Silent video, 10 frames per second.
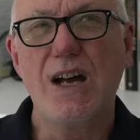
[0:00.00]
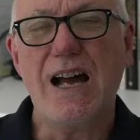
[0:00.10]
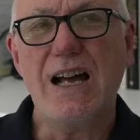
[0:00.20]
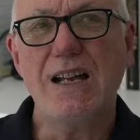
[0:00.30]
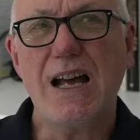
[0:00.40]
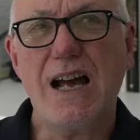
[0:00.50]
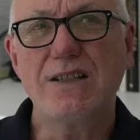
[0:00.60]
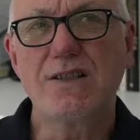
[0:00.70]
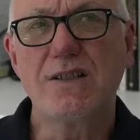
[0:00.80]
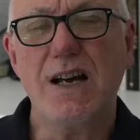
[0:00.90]
I
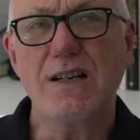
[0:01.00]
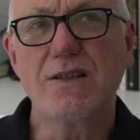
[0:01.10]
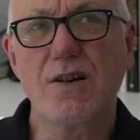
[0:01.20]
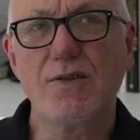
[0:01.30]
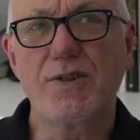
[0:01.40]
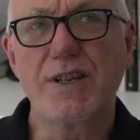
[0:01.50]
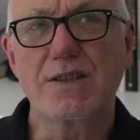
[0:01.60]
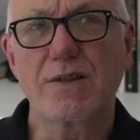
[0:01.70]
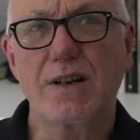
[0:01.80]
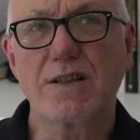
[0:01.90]
don't think
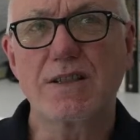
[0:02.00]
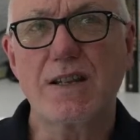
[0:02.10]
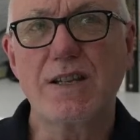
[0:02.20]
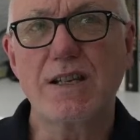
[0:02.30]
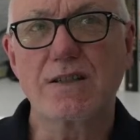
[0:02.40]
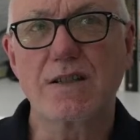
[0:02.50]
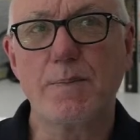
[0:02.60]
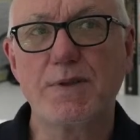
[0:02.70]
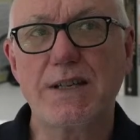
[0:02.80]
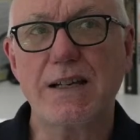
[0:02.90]
so, because I think
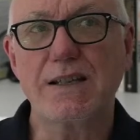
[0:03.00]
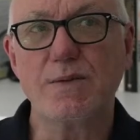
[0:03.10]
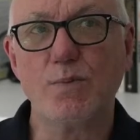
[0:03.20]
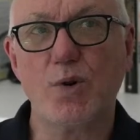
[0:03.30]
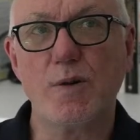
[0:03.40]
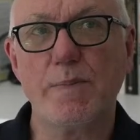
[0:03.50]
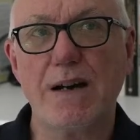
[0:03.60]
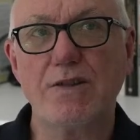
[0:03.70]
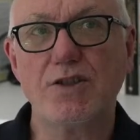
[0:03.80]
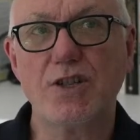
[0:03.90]
Substack is more
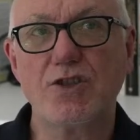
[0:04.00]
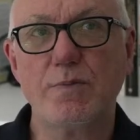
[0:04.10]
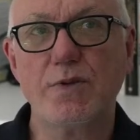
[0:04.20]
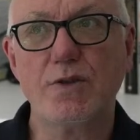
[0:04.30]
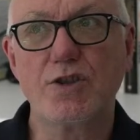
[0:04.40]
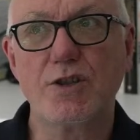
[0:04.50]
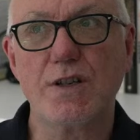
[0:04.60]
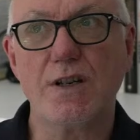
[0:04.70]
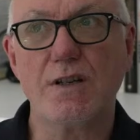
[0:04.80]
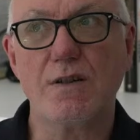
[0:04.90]
about distribution
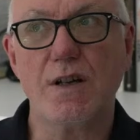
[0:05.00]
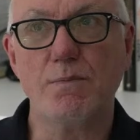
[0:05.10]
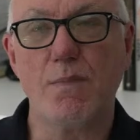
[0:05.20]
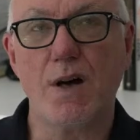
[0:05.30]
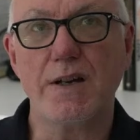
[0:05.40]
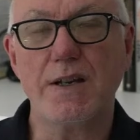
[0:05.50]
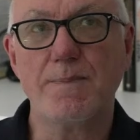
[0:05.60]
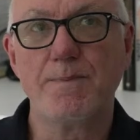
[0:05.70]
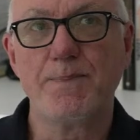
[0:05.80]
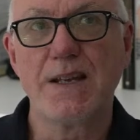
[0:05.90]
and
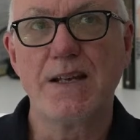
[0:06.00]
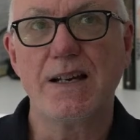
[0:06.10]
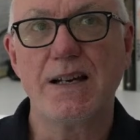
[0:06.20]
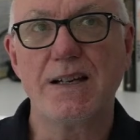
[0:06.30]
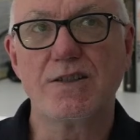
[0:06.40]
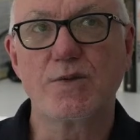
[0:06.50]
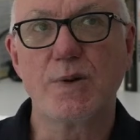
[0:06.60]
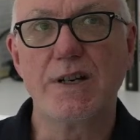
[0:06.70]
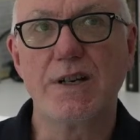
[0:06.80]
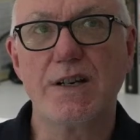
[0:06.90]
money. And
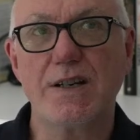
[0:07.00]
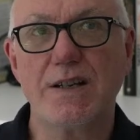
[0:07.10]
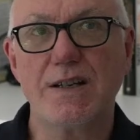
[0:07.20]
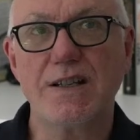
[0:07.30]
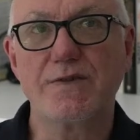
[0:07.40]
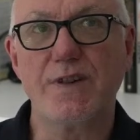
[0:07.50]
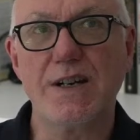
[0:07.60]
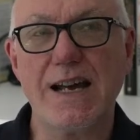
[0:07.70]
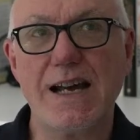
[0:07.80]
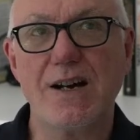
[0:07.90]
Twitter, at least for
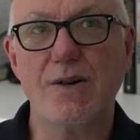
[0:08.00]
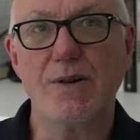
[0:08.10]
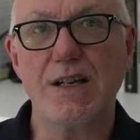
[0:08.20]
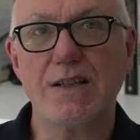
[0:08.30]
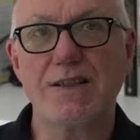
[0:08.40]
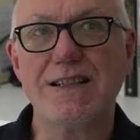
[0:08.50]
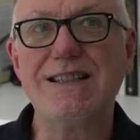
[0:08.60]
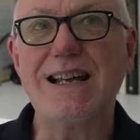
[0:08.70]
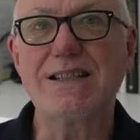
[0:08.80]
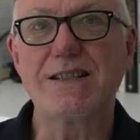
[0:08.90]
now, it's a
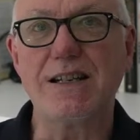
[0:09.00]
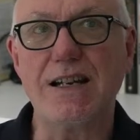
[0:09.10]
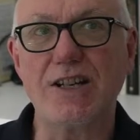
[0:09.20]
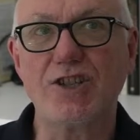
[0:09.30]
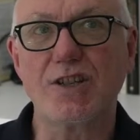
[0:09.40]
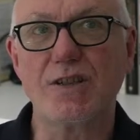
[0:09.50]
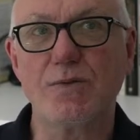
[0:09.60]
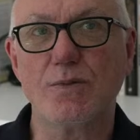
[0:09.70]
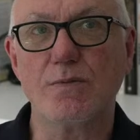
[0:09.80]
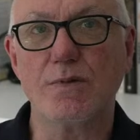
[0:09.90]

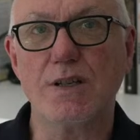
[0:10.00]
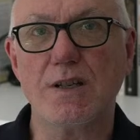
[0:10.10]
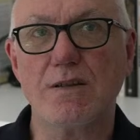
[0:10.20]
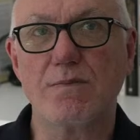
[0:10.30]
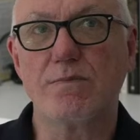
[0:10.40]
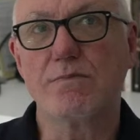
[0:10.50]
destination with